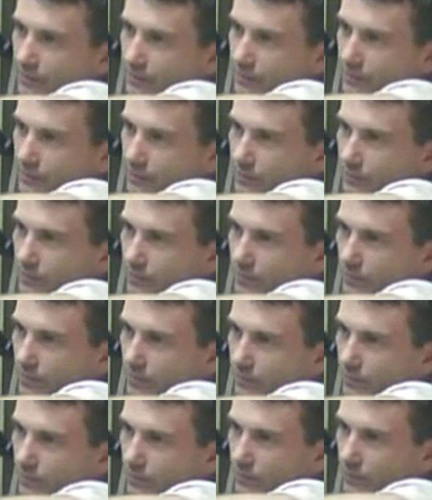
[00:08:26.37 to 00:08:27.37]

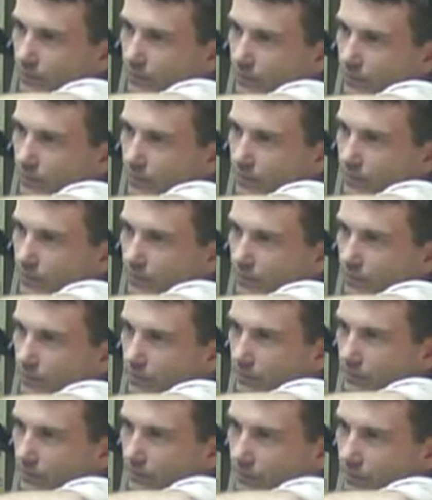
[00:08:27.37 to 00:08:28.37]

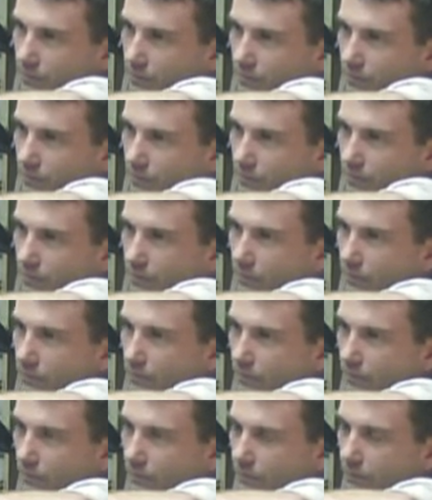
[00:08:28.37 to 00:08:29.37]

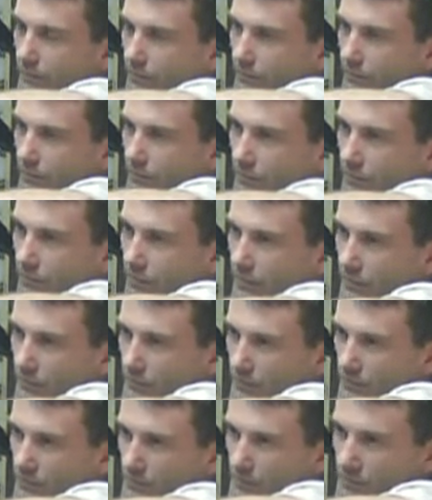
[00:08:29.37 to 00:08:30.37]

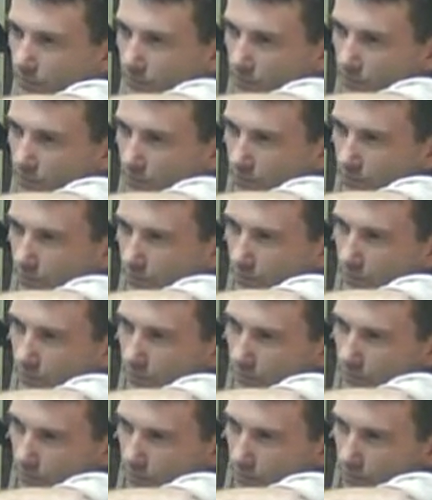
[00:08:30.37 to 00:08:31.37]

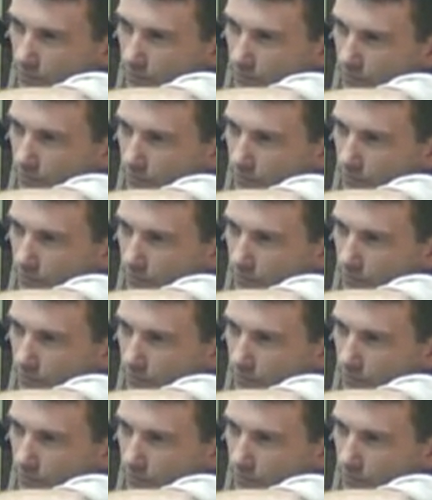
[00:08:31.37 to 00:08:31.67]
No one is speaking in this clip.